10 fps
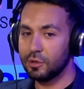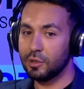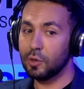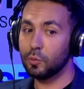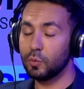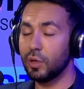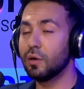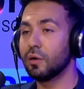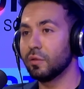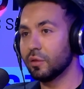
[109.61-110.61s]
Now we
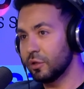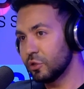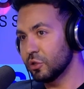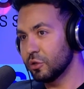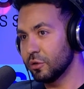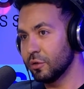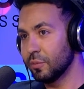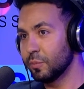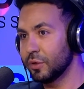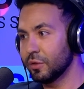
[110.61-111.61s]
are in the digital,
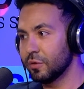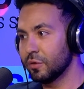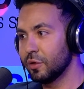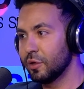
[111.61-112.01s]
but